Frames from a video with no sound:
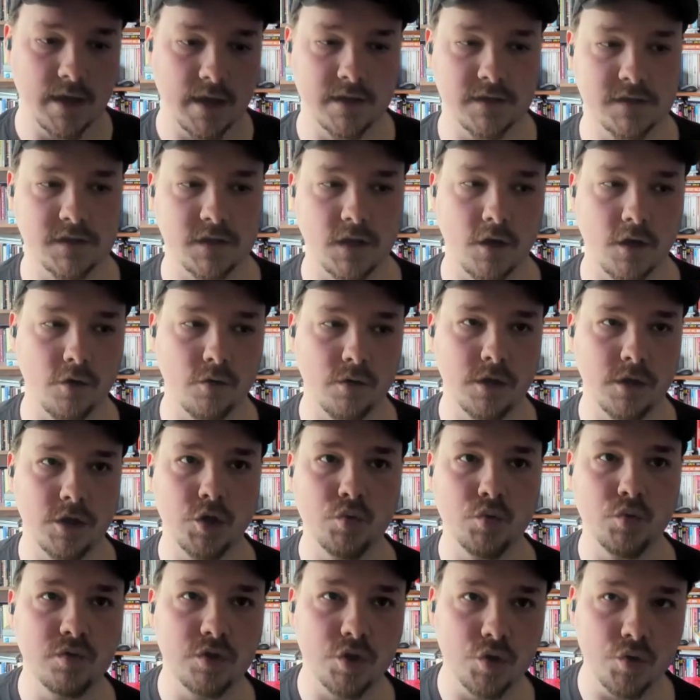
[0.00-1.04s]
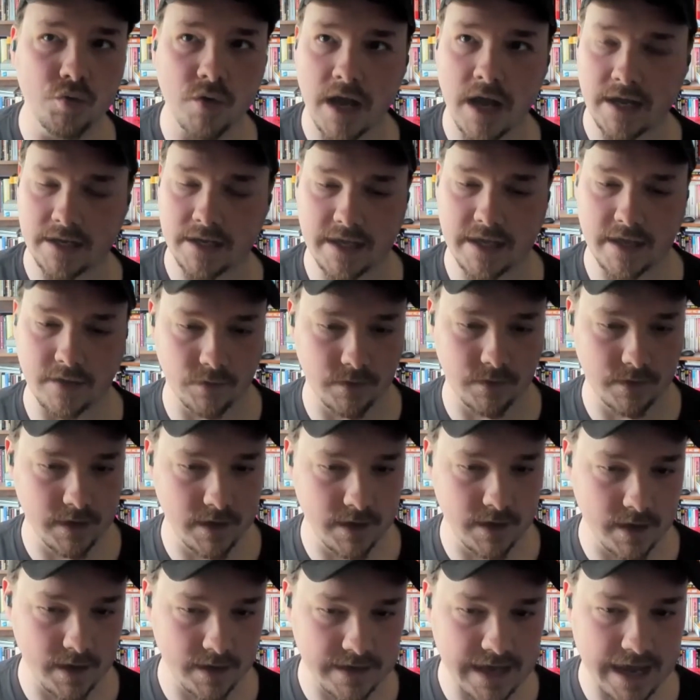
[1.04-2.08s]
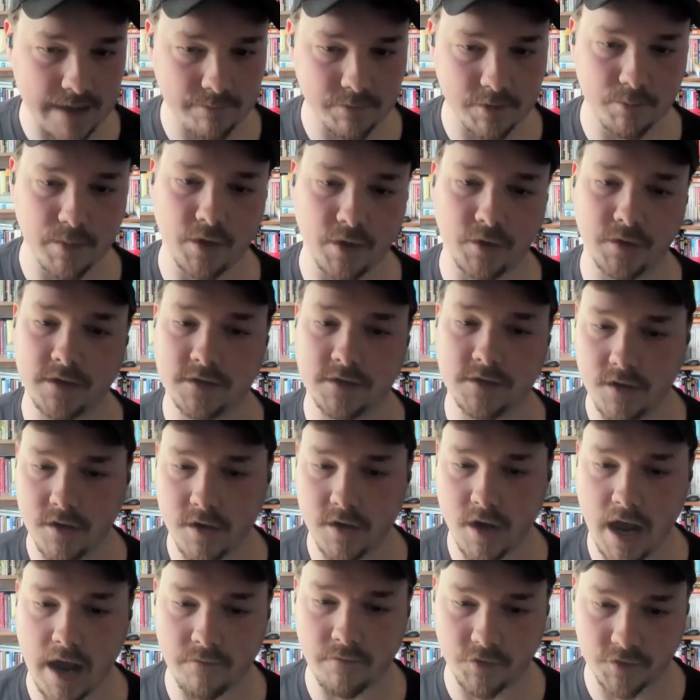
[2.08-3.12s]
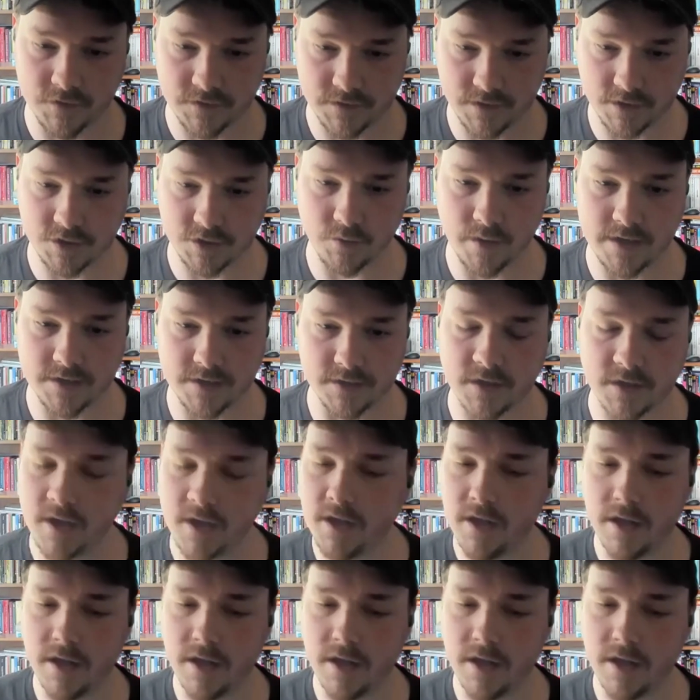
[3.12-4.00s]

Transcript: And so you do not get the adaptability to novel situations.